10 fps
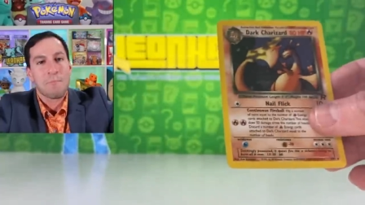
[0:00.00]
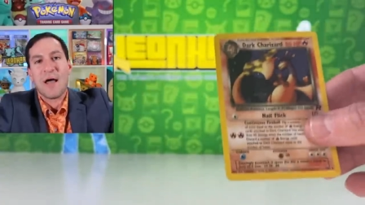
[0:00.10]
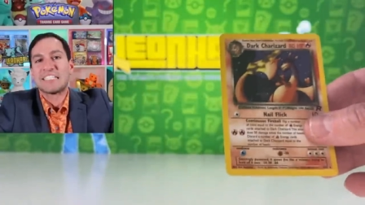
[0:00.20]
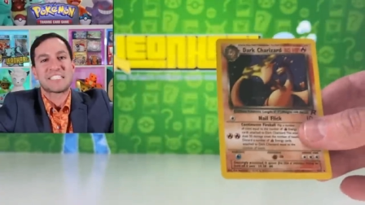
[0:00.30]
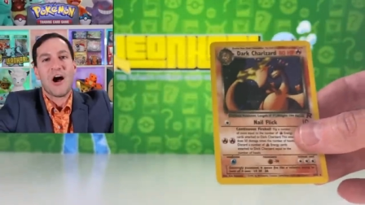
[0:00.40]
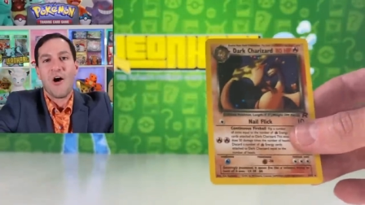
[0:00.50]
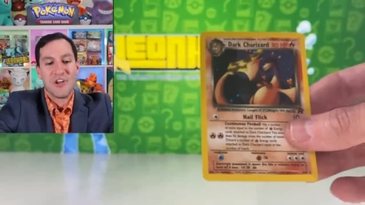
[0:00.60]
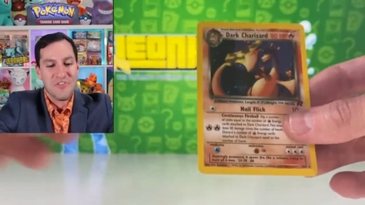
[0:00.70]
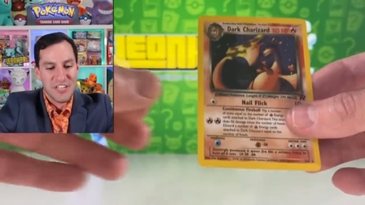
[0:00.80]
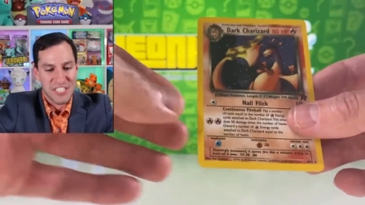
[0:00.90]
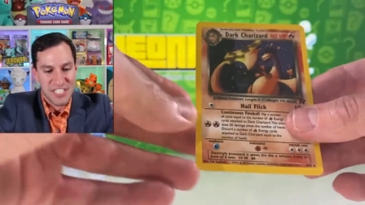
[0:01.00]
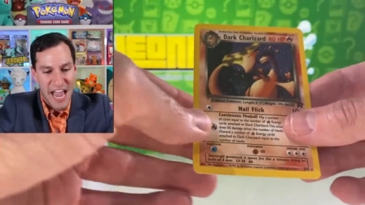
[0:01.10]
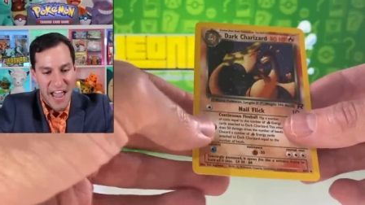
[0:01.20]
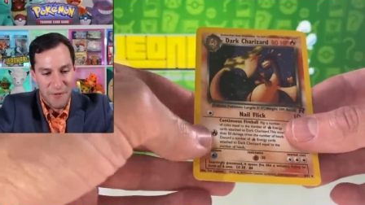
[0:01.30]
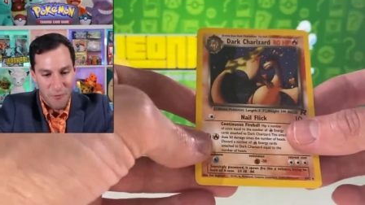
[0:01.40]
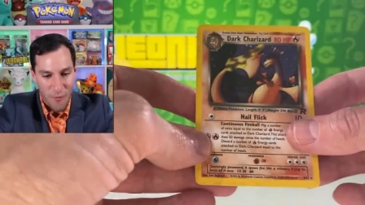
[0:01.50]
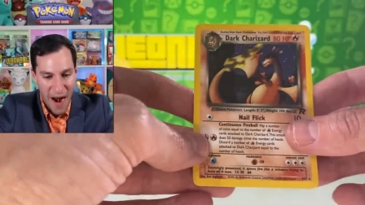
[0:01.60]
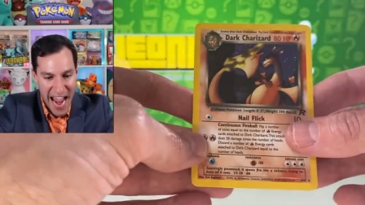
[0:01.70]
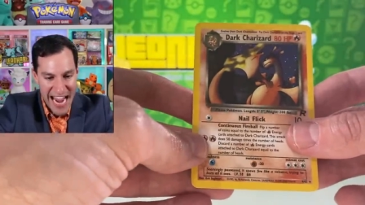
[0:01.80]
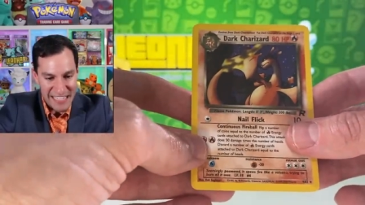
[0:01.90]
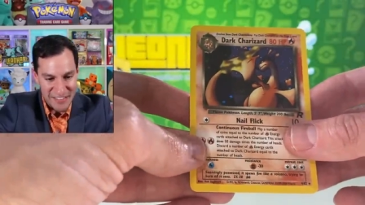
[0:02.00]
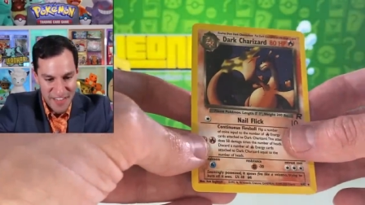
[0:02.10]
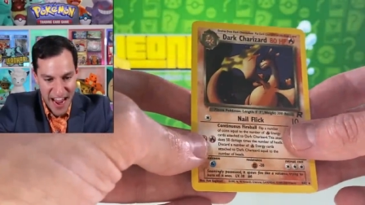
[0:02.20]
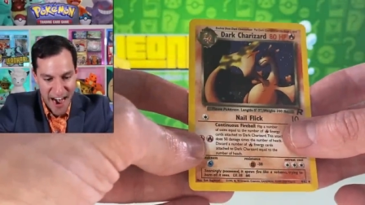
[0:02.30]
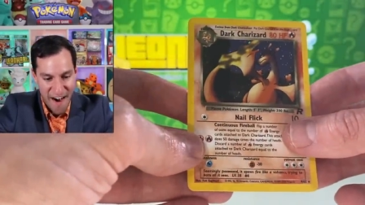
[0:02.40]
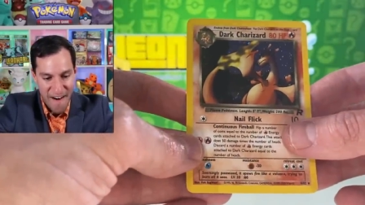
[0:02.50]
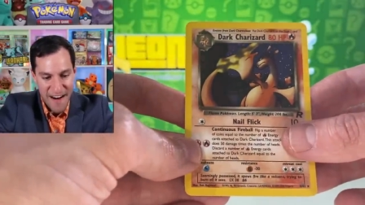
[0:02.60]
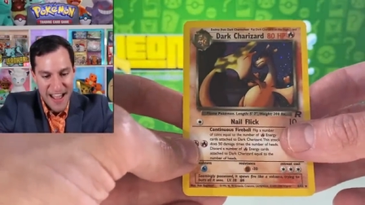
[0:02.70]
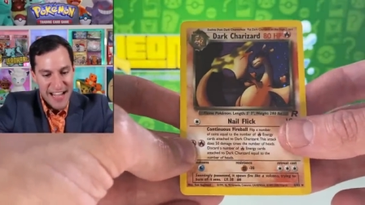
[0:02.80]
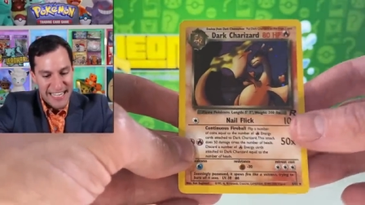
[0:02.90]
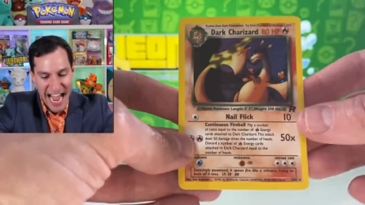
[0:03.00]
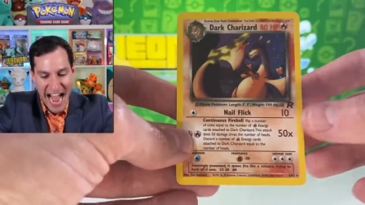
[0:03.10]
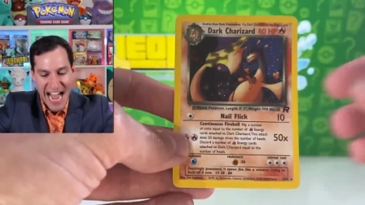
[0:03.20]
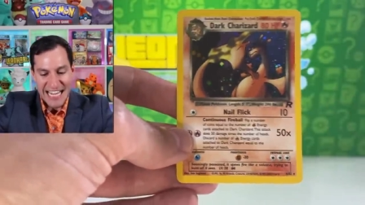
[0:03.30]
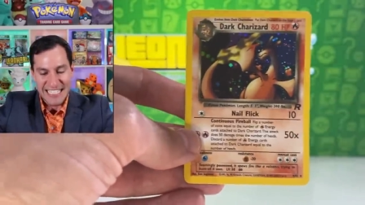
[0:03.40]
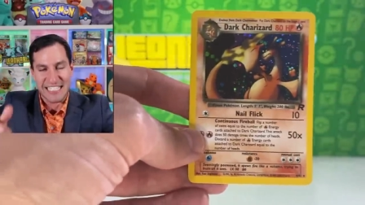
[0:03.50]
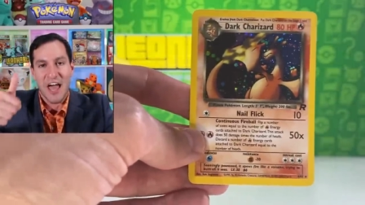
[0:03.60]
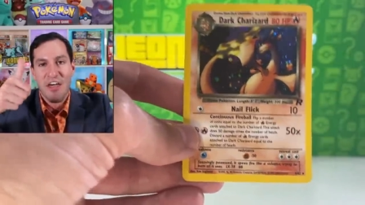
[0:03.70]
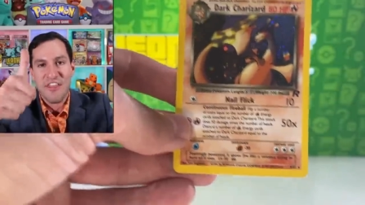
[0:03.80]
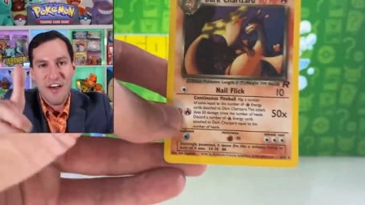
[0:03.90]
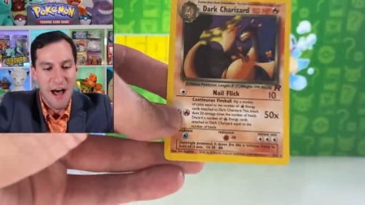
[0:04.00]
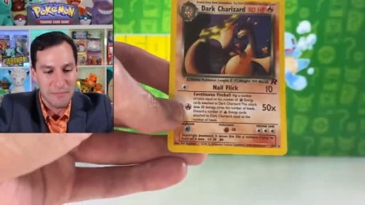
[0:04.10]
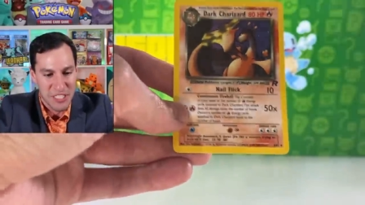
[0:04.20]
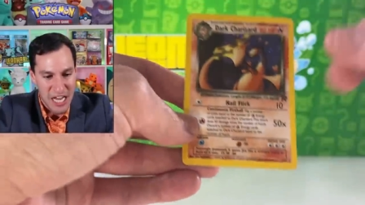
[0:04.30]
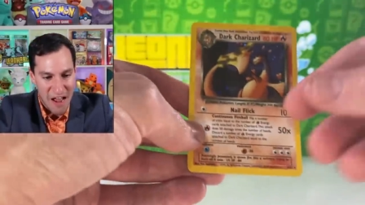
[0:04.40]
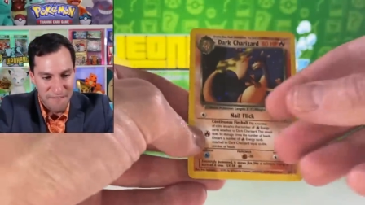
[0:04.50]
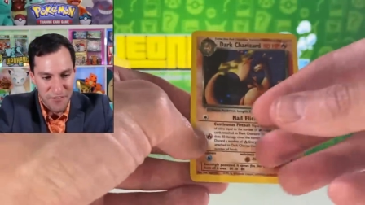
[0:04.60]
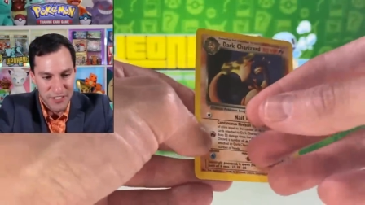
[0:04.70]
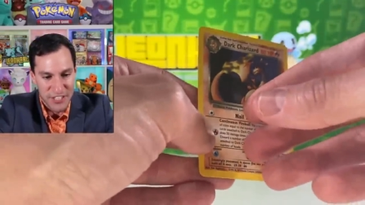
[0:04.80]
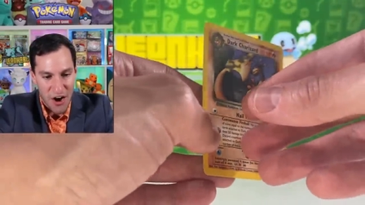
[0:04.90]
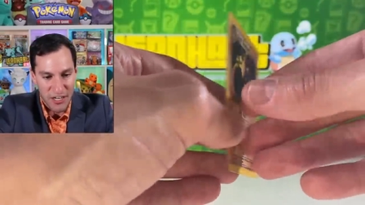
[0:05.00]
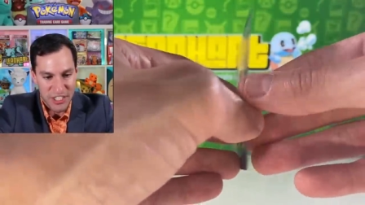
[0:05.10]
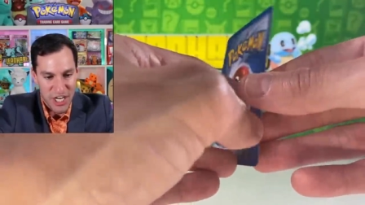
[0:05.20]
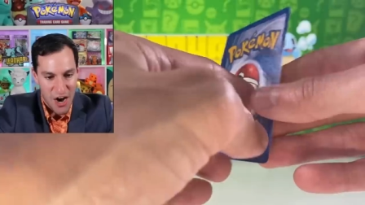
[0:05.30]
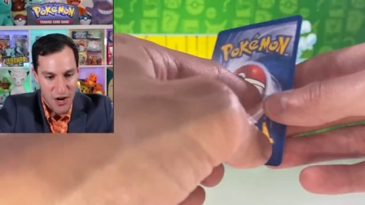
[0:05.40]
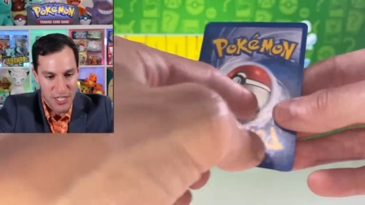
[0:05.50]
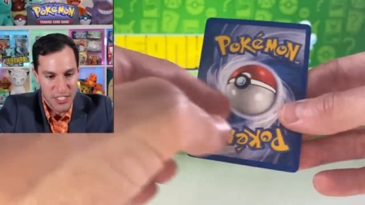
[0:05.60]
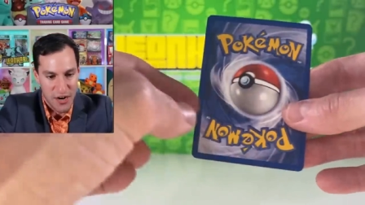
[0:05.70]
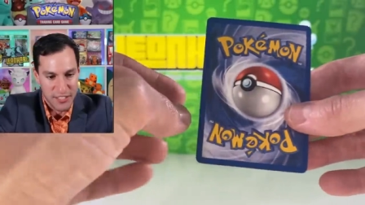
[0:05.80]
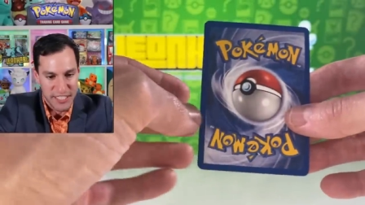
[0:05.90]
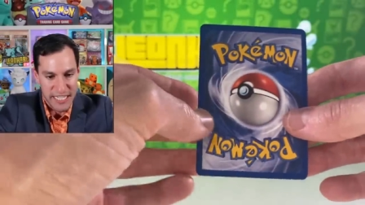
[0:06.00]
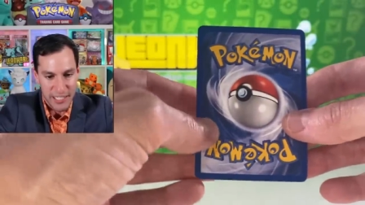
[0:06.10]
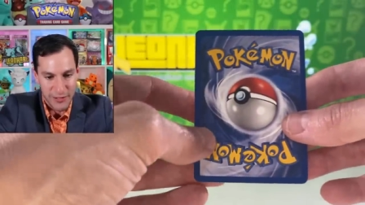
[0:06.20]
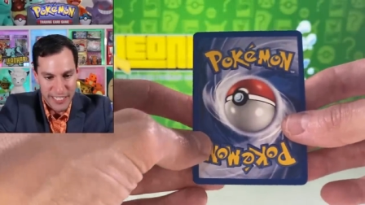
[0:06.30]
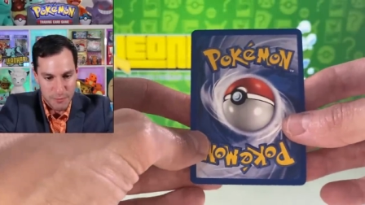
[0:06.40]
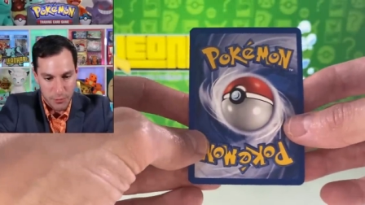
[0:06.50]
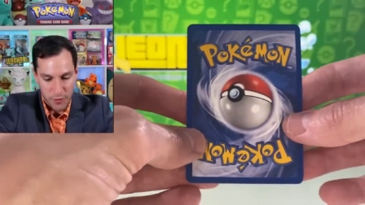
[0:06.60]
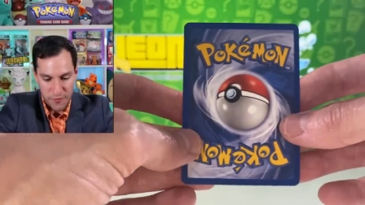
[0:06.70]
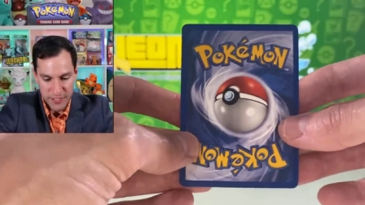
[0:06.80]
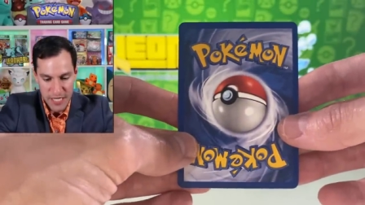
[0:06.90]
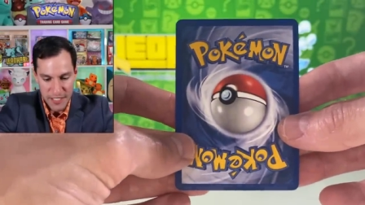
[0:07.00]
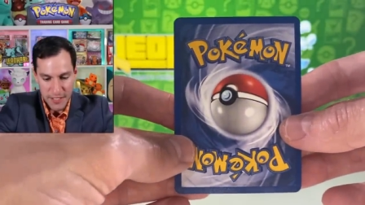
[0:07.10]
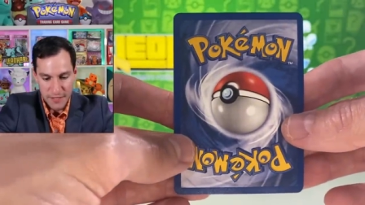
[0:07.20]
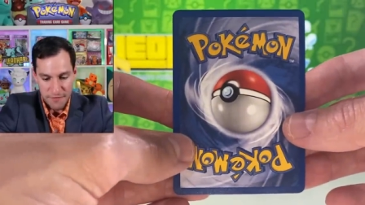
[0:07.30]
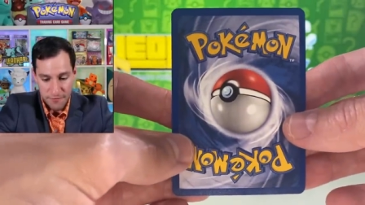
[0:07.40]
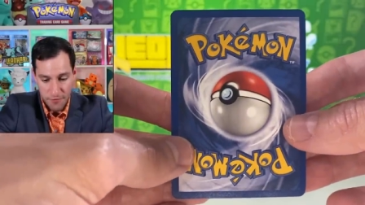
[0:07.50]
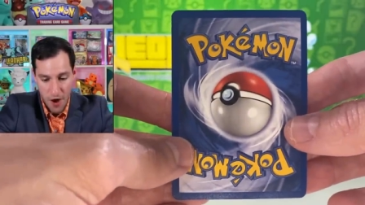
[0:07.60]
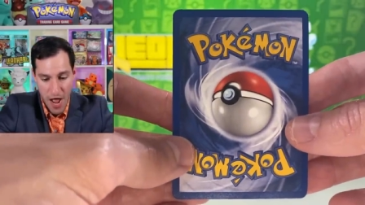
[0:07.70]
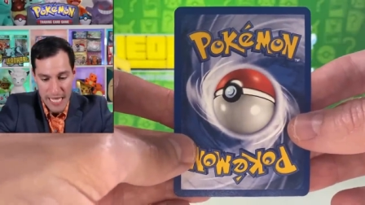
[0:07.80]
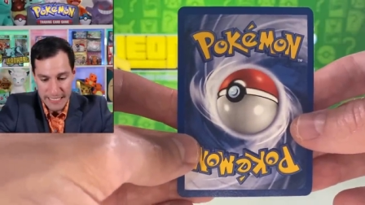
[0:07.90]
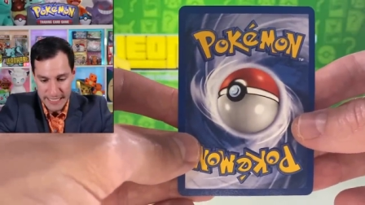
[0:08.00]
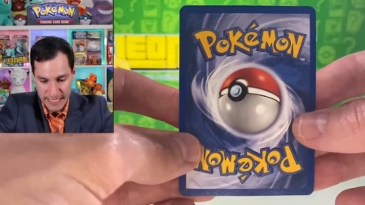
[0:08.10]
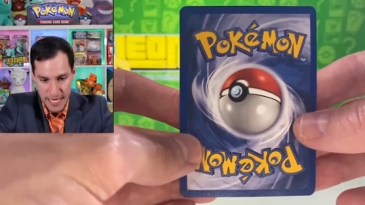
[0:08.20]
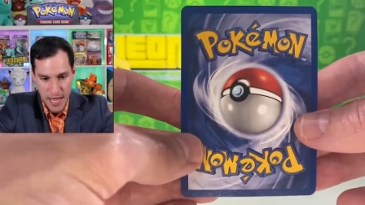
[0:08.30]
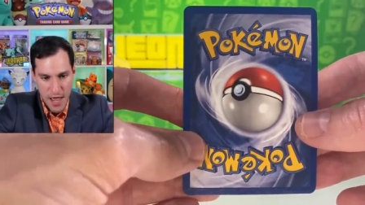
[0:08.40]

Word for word: Best card in the set right there. Guys, thumbs up for Dark Charizard. Centering is perfect on the front.